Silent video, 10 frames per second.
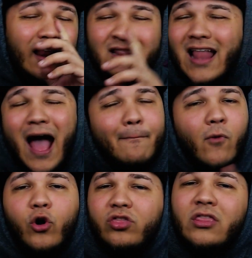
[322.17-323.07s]
A lot
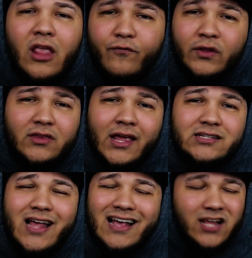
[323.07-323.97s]
more different
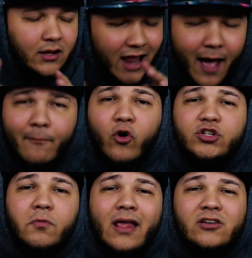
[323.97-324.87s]
things, guys. A lot
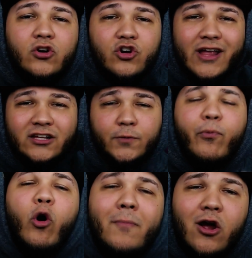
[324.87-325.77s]
more. So make sure you guys
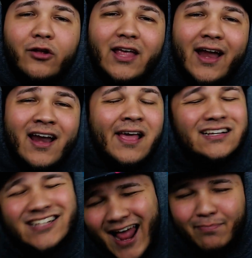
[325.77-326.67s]
support me on there.
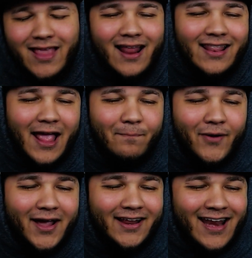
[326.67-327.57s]
Slap that
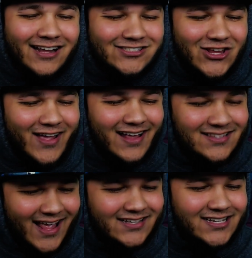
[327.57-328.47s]
like button, and I'll see you
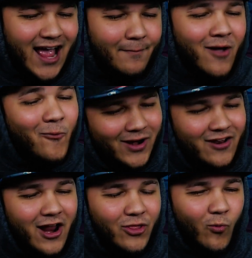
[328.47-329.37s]
guys next time
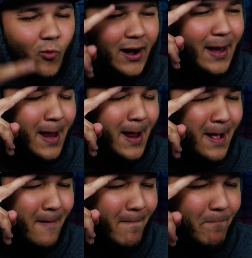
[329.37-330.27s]
with another one.
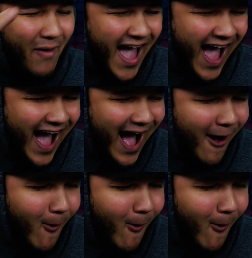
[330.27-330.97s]
Bow!